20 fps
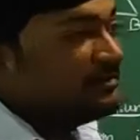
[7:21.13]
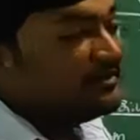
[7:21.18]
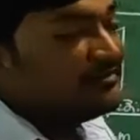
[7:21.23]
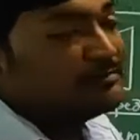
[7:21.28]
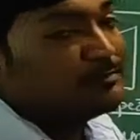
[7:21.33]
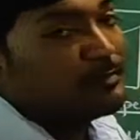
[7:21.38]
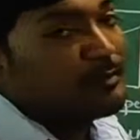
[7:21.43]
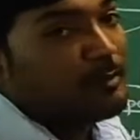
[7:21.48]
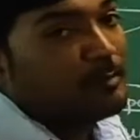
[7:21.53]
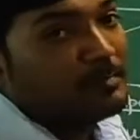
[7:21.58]

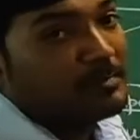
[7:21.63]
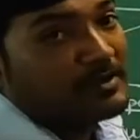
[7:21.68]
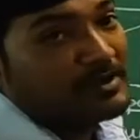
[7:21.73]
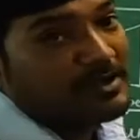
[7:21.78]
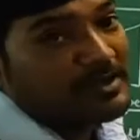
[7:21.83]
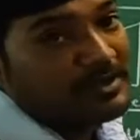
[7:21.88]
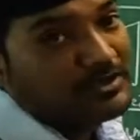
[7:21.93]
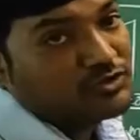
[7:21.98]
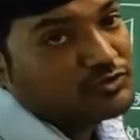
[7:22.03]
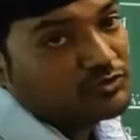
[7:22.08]
This
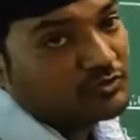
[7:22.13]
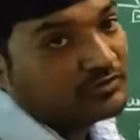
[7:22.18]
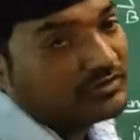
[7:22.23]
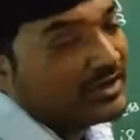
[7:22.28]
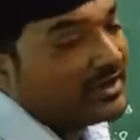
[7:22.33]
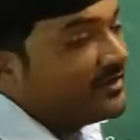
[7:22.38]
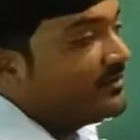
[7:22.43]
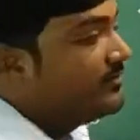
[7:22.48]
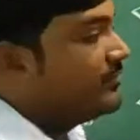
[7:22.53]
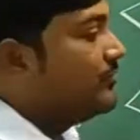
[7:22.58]
property should
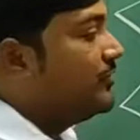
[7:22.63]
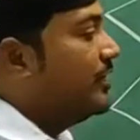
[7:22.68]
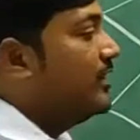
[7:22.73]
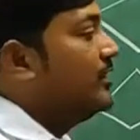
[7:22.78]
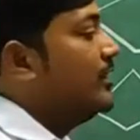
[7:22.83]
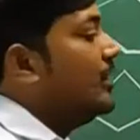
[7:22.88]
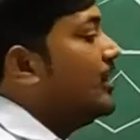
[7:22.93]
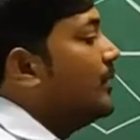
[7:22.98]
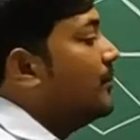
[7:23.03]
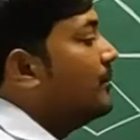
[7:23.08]
satisfy.
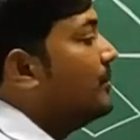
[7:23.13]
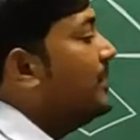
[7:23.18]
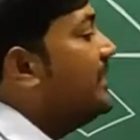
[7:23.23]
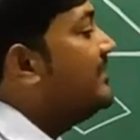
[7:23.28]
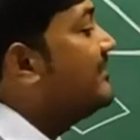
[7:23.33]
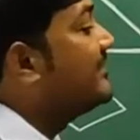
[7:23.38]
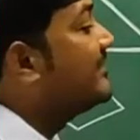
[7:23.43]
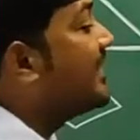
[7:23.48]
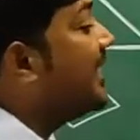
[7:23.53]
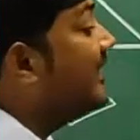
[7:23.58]

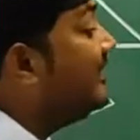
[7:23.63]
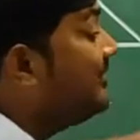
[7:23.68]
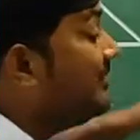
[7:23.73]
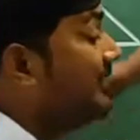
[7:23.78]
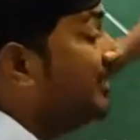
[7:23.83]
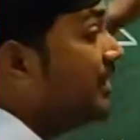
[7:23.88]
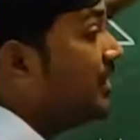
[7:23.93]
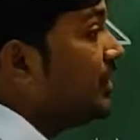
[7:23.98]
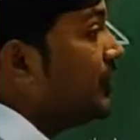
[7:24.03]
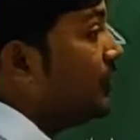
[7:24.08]
Means
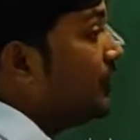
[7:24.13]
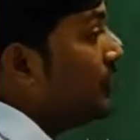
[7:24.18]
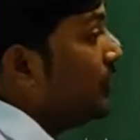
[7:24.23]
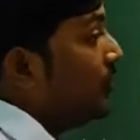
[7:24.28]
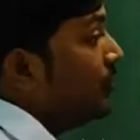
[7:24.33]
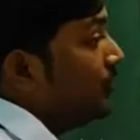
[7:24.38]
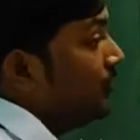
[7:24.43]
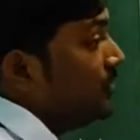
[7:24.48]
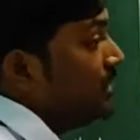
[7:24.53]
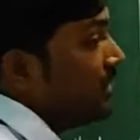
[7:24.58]

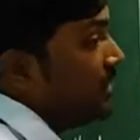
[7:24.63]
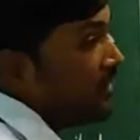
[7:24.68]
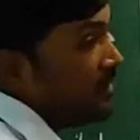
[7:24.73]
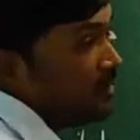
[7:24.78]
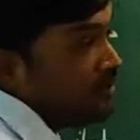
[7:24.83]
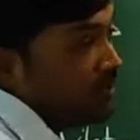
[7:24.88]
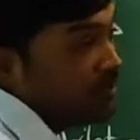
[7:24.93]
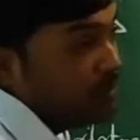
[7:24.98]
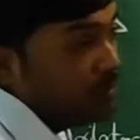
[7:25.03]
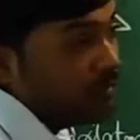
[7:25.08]
consecutive. There
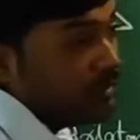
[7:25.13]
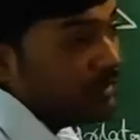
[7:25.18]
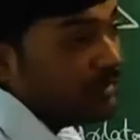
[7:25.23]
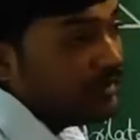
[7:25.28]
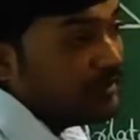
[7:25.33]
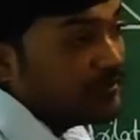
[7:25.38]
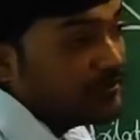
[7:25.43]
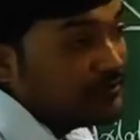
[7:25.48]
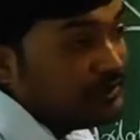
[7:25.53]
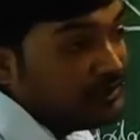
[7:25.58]
are two
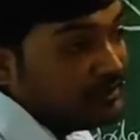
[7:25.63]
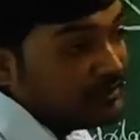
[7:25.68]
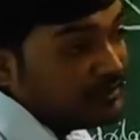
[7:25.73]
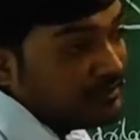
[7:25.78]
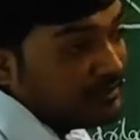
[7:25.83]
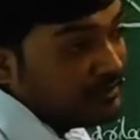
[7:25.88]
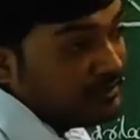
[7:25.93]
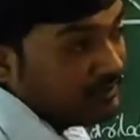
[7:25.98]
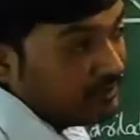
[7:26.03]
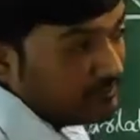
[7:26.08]
kind of things
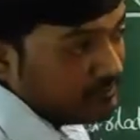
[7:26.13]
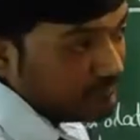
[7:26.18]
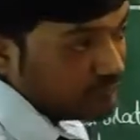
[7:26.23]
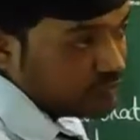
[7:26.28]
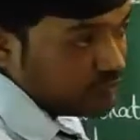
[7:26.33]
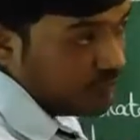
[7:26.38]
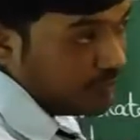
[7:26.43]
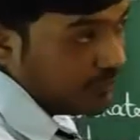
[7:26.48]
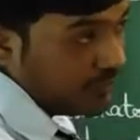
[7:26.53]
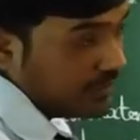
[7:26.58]
in the
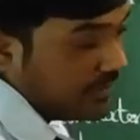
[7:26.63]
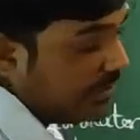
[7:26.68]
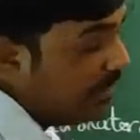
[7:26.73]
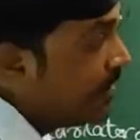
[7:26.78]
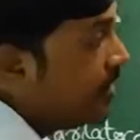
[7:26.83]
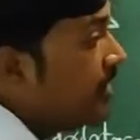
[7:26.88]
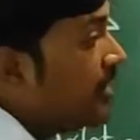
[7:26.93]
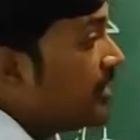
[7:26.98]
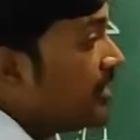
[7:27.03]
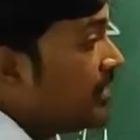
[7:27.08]
geometry.
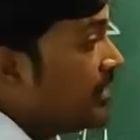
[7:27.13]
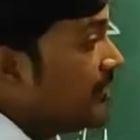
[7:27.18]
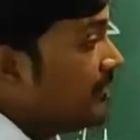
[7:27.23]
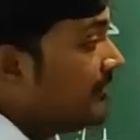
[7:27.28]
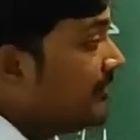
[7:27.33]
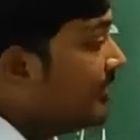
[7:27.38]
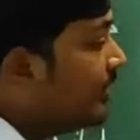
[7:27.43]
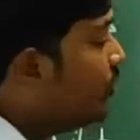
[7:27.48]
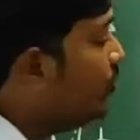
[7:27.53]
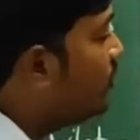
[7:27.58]

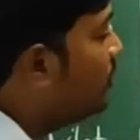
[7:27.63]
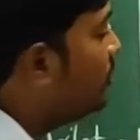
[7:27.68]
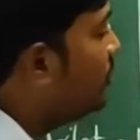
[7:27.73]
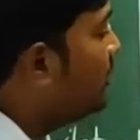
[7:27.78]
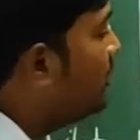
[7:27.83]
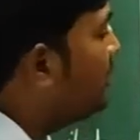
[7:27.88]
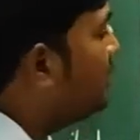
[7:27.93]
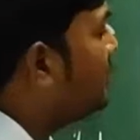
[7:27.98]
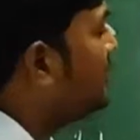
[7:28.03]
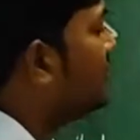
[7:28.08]
Consecutive
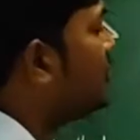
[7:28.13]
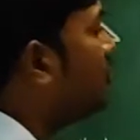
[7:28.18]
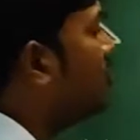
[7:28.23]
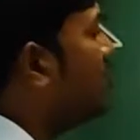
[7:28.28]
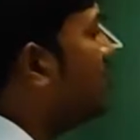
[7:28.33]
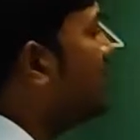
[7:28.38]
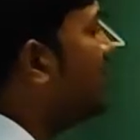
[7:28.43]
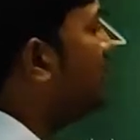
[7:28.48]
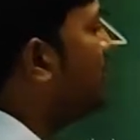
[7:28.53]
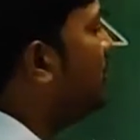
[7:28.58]
means, you
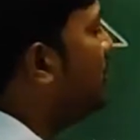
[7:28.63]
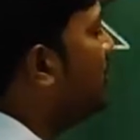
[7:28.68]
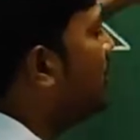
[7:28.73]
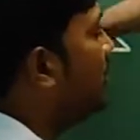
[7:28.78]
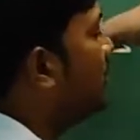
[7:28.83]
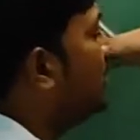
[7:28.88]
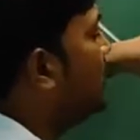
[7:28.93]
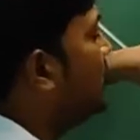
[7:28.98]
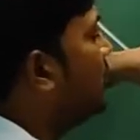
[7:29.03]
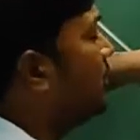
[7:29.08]
might be
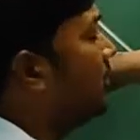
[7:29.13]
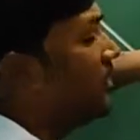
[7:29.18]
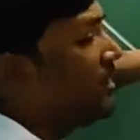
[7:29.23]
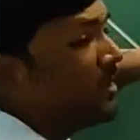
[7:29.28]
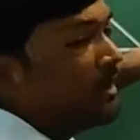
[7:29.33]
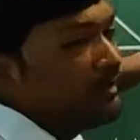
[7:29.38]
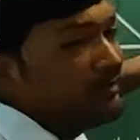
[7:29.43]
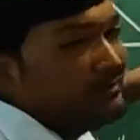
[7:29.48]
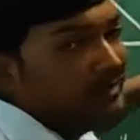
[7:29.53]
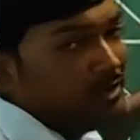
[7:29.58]
knowing that word.
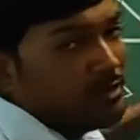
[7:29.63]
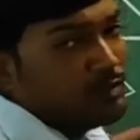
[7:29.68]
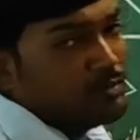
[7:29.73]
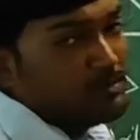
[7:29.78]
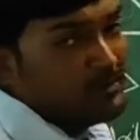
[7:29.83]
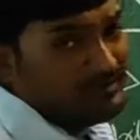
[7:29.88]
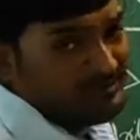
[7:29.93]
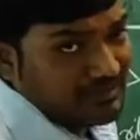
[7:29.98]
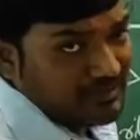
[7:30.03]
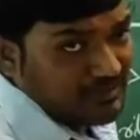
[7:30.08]
Consecutive
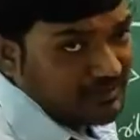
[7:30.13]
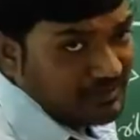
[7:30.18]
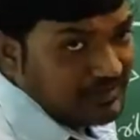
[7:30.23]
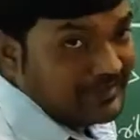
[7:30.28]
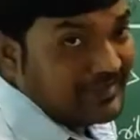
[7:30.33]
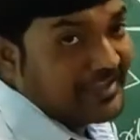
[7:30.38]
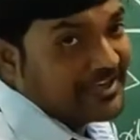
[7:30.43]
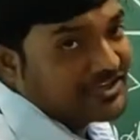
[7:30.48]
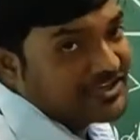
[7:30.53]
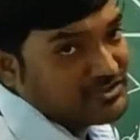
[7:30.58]
means
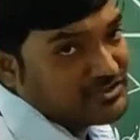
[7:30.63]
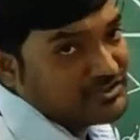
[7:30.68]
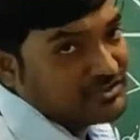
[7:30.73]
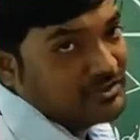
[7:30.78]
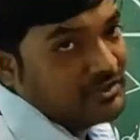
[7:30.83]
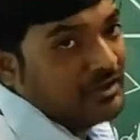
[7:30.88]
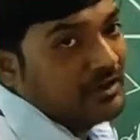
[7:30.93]
next.